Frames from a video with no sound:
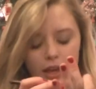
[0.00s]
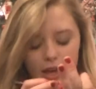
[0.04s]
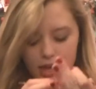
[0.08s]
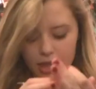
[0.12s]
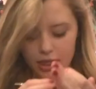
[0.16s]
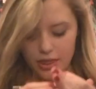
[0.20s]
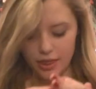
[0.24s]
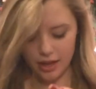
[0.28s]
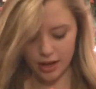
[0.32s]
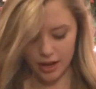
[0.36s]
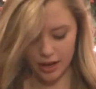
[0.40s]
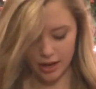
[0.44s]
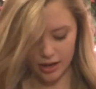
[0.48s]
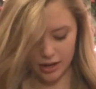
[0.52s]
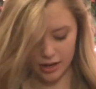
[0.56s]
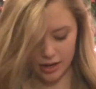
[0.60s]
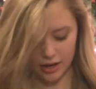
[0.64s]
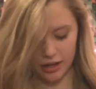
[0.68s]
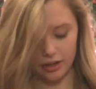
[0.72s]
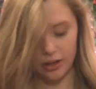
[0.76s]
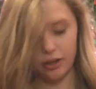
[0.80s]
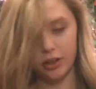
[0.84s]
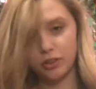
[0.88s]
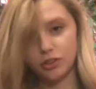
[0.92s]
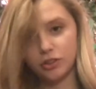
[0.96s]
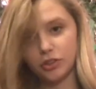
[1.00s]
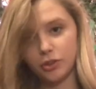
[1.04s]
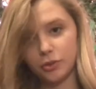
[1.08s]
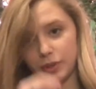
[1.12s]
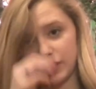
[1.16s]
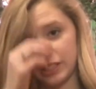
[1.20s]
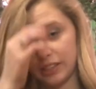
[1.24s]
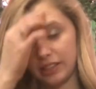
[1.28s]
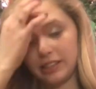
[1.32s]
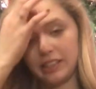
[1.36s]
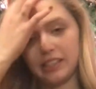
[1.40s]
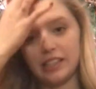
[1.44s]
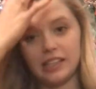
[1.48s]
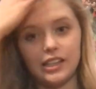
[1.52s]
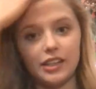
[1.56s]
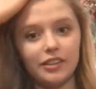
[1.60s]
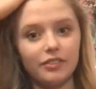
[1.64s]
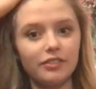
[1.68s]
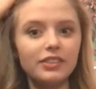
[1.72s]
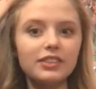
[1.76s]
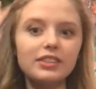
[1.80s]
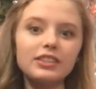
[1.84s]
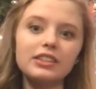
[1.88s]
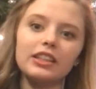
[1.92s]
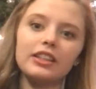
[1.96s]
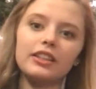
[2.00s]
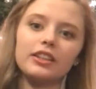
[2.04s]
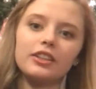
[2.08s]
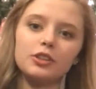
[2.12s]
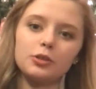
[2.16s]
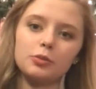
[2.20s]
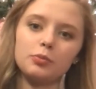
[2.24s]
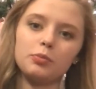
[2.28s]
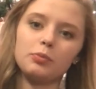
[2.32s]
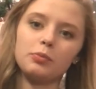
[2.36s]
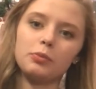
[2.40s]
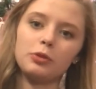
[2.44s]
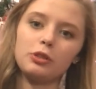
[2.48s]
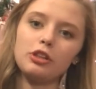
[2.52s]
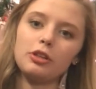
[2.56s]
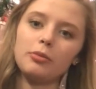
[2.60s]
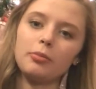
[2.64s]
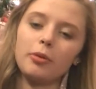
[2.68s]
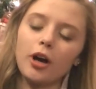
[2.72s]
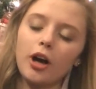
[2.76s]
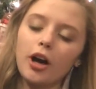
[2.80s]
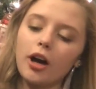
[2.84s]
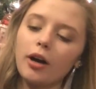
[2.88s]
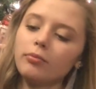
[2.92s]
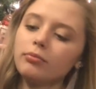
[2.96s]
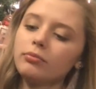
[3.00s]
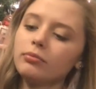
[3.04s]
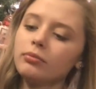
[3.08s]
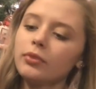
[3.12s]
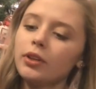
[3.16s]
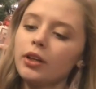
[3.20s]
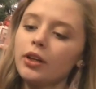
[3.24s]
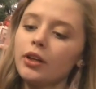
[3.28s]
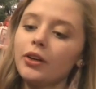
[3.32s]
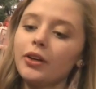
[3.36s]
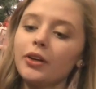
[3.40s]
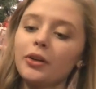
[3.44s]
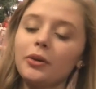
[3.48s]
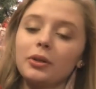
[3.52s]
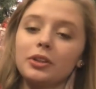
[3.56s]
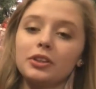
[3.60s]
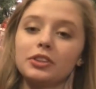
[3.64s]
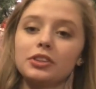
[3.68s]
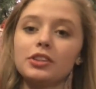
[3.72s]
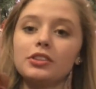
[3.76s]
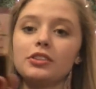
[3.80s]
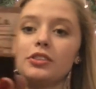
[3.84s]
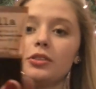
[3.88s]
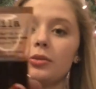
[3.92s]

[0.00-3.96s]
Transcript: And then I also received Stila's Beauty Balm, which this